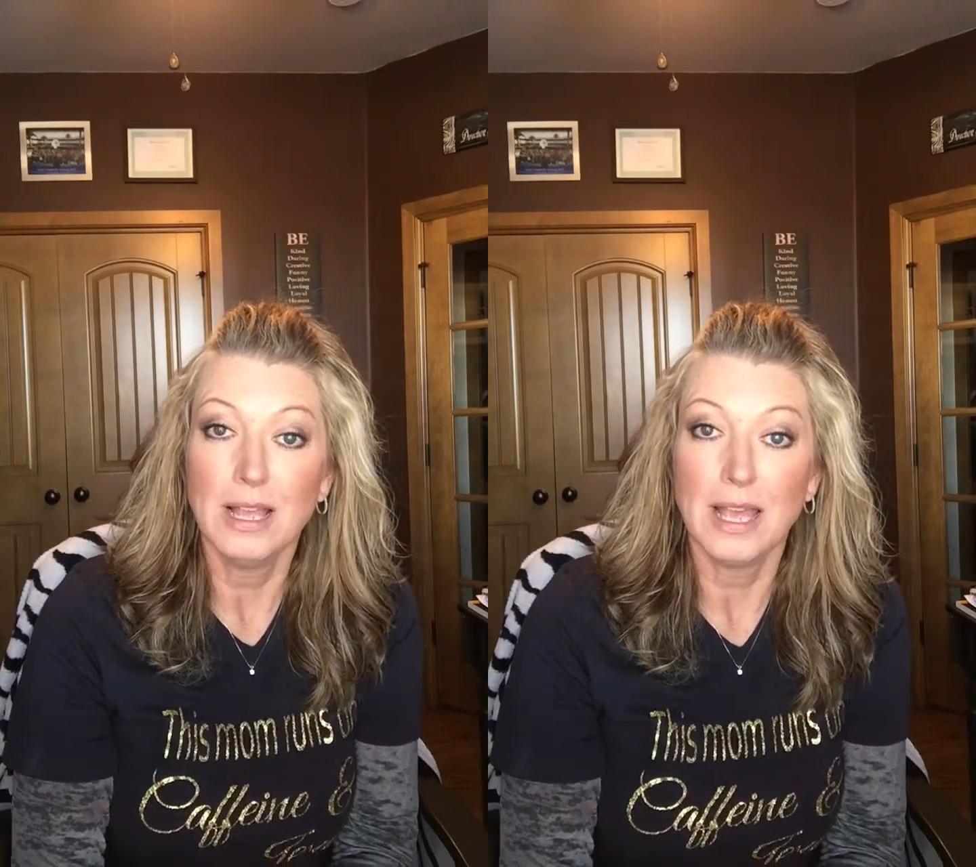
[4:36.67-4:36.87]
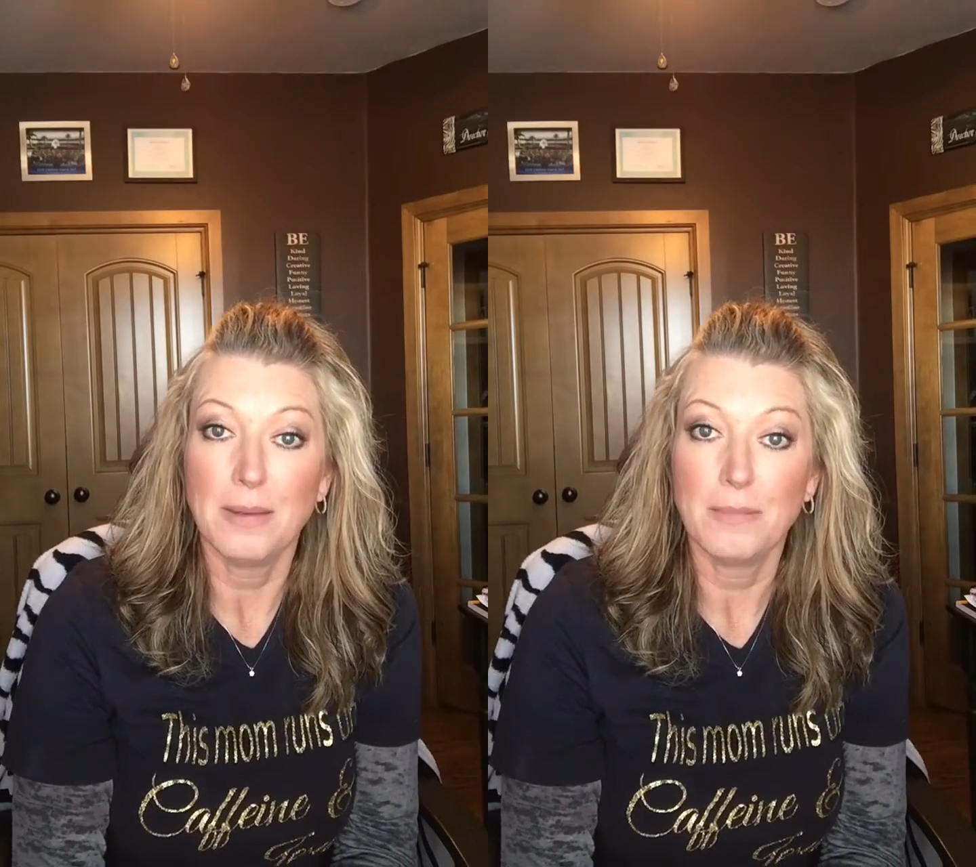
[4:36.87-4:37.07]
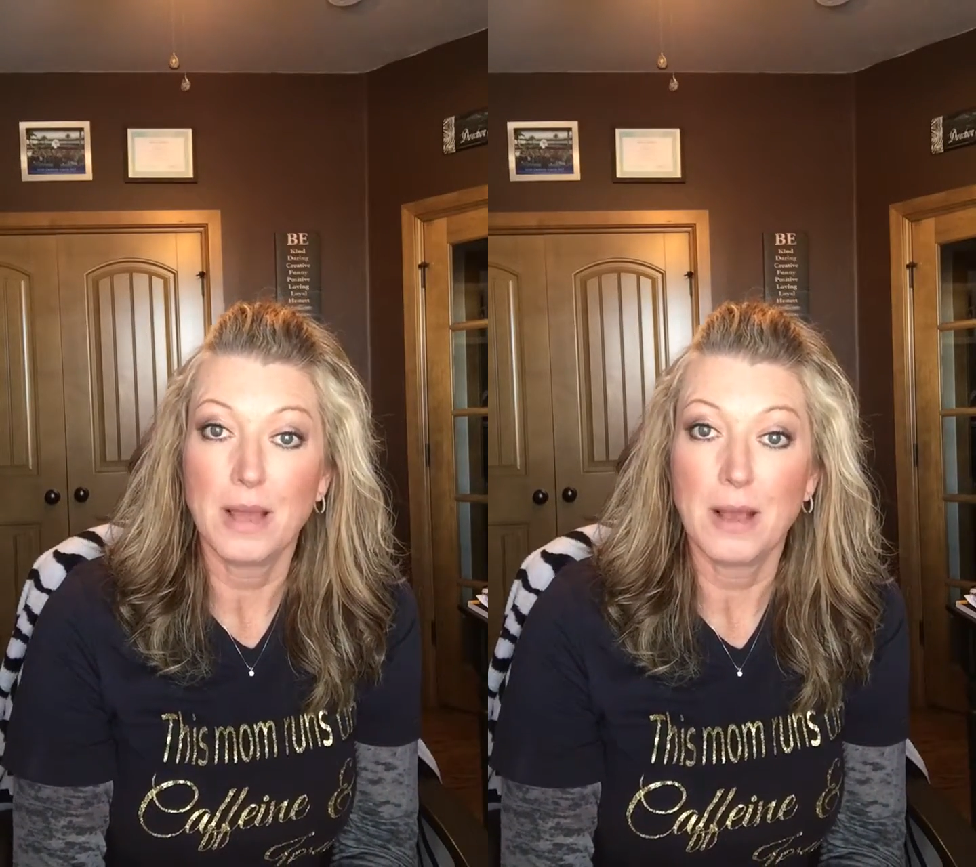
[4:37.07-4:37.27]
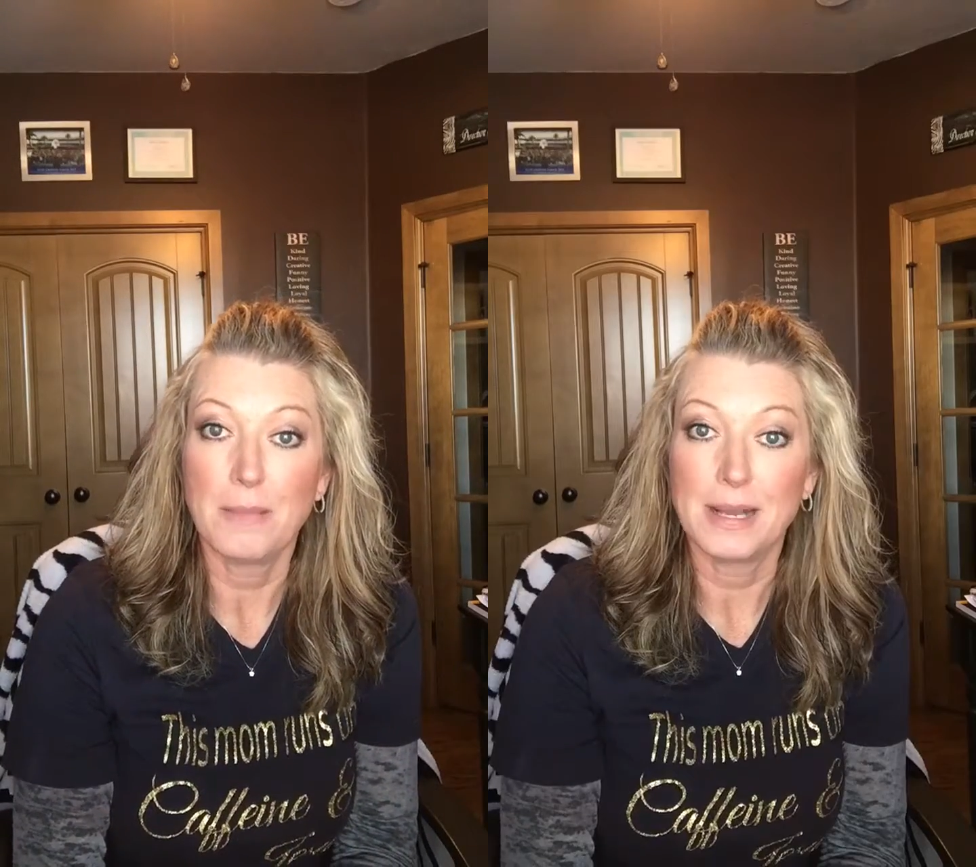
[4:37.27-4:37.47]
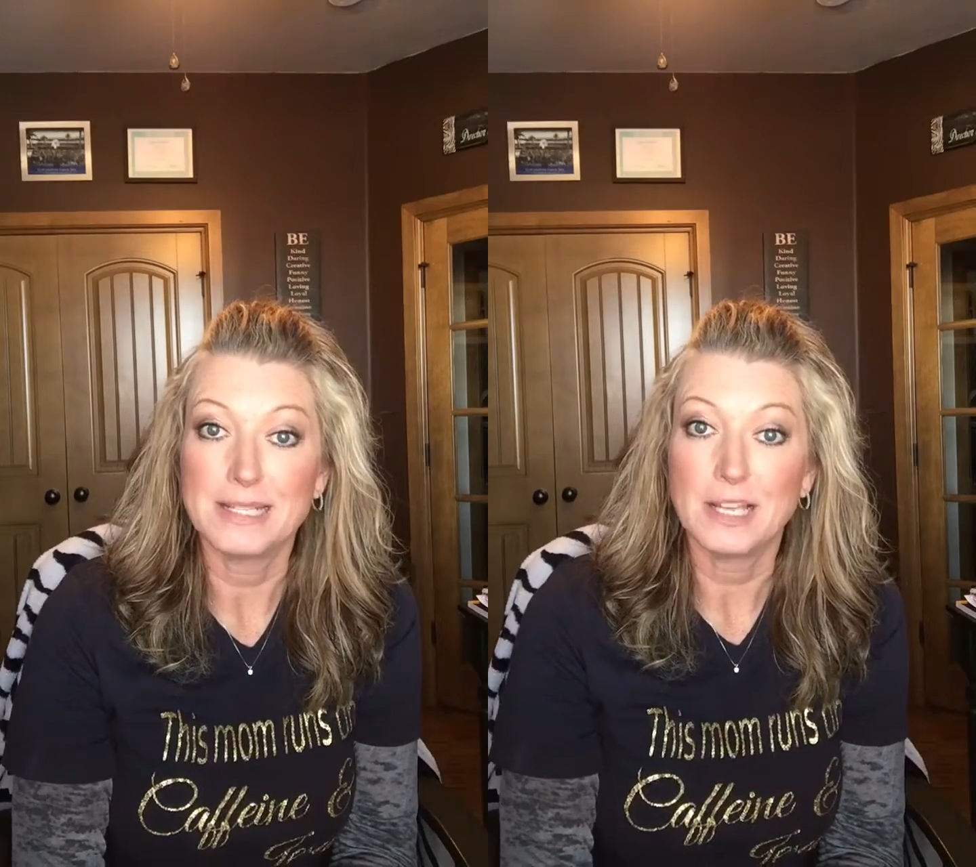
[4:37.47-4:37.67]
and
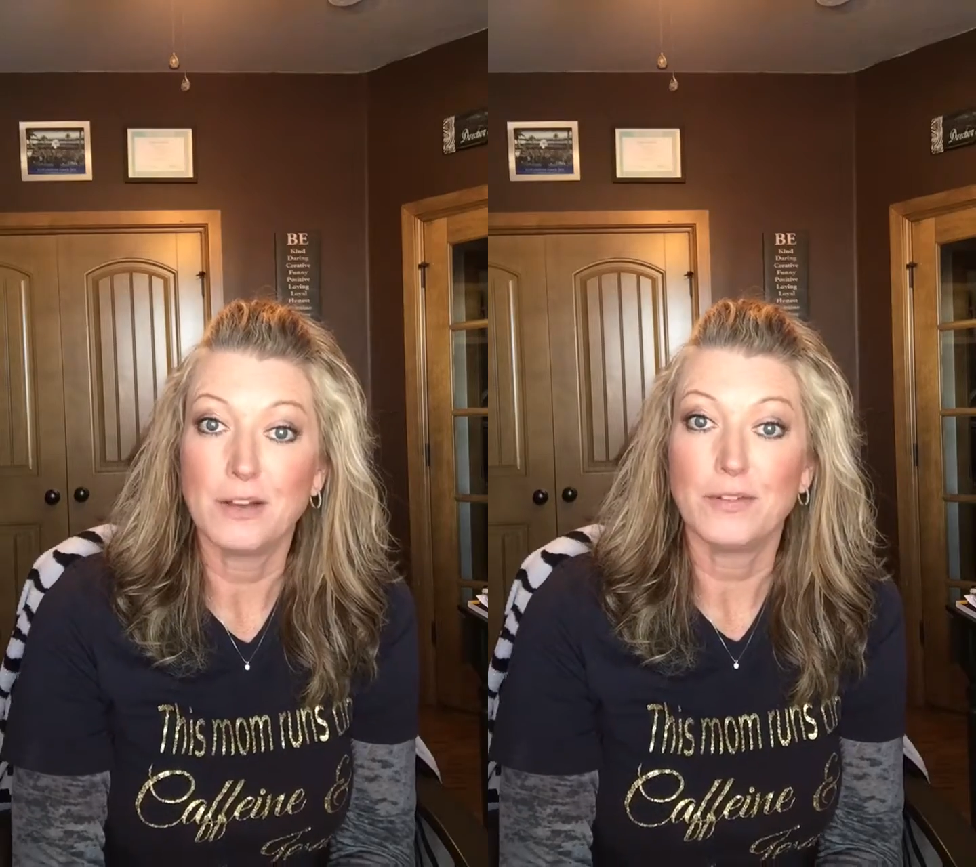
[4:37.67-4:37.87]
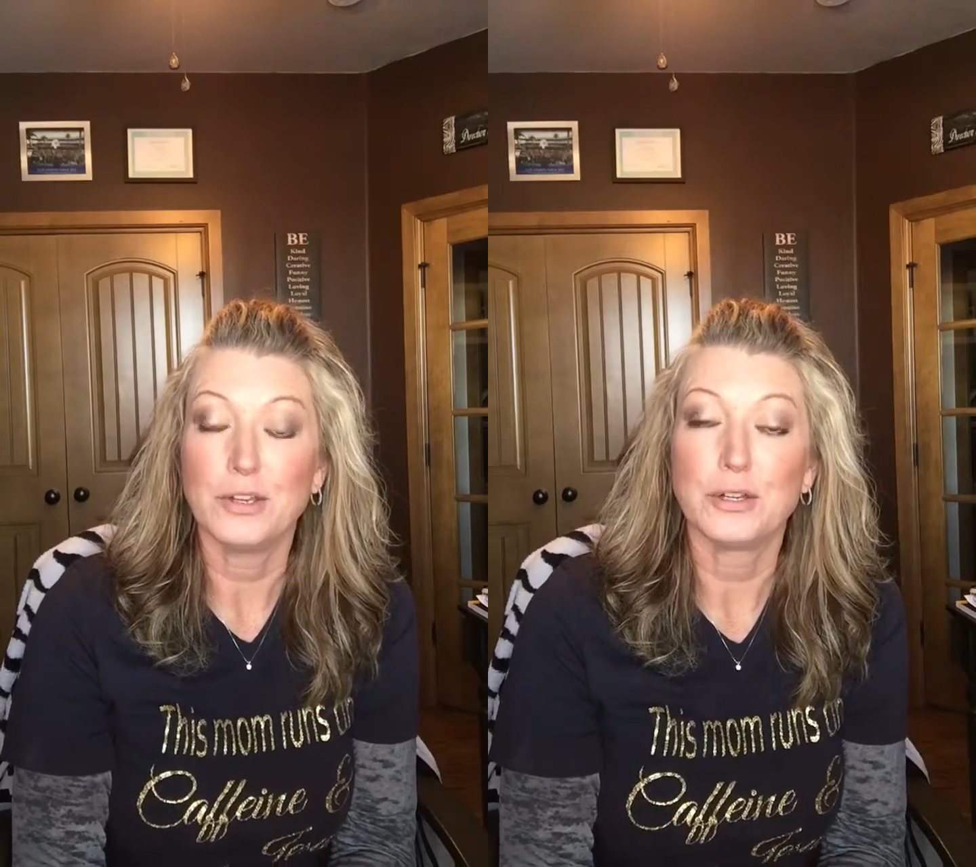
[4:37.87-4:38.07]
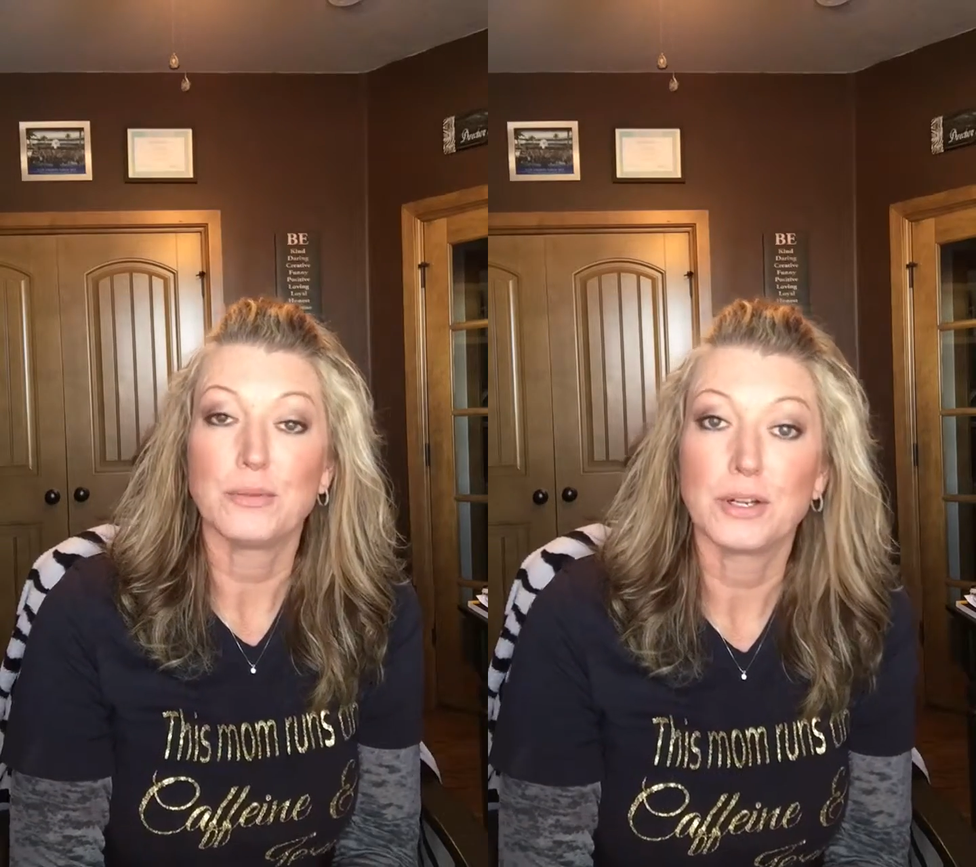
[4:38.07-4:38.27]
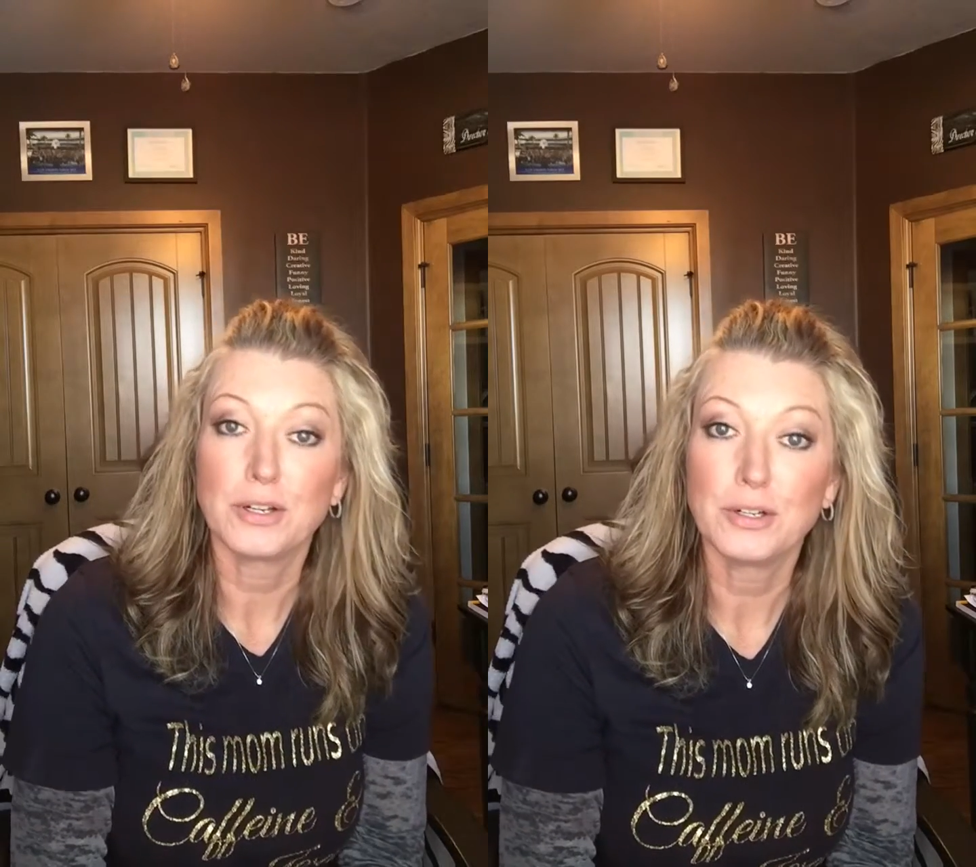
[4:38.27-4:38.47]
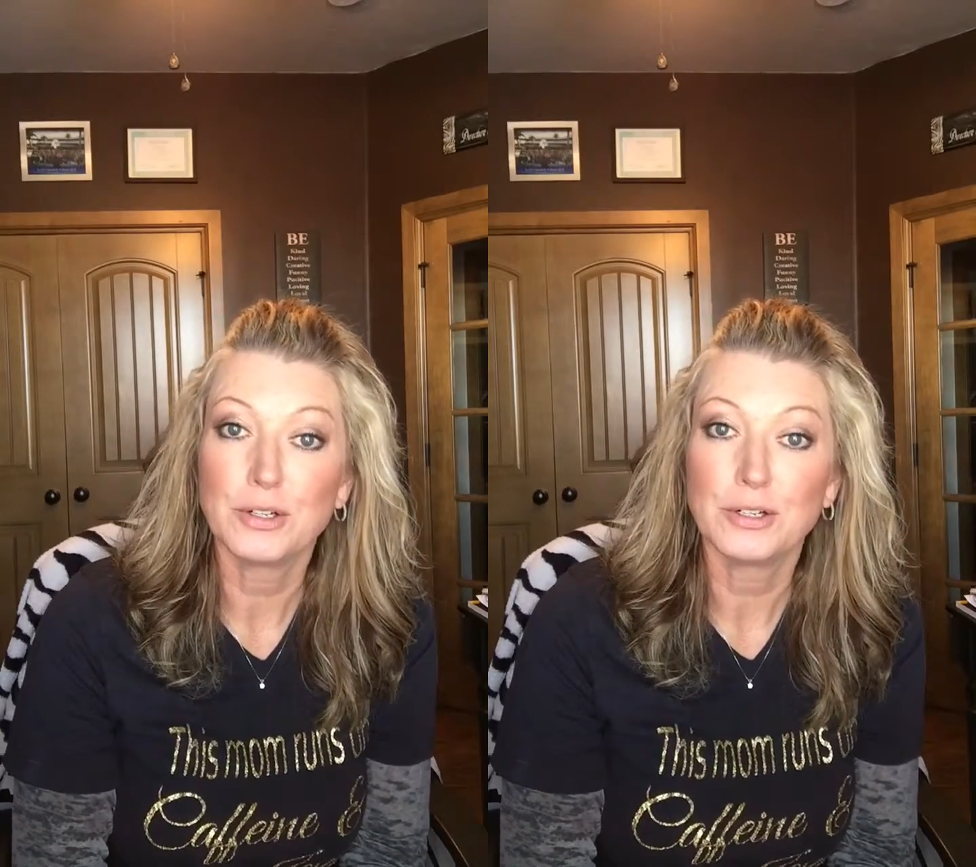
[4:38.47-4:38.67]
myself and your
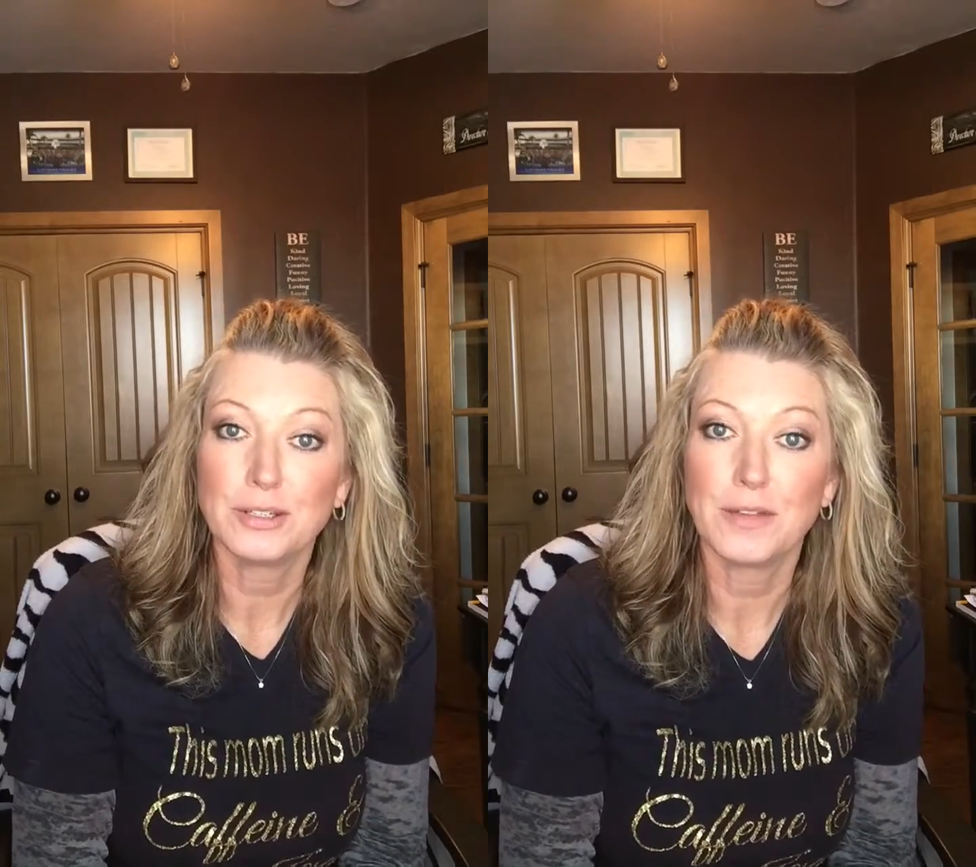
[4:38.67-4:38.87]
recruiter.